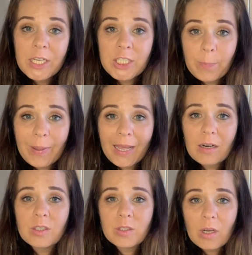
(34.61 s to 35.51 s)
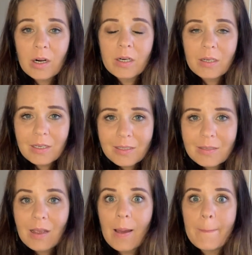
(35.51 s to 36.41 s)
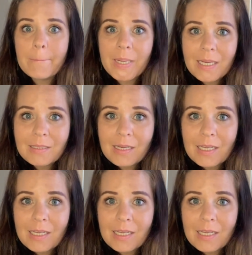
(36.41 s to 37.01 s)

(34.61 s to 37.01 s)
Japan, Kotaro is amazing.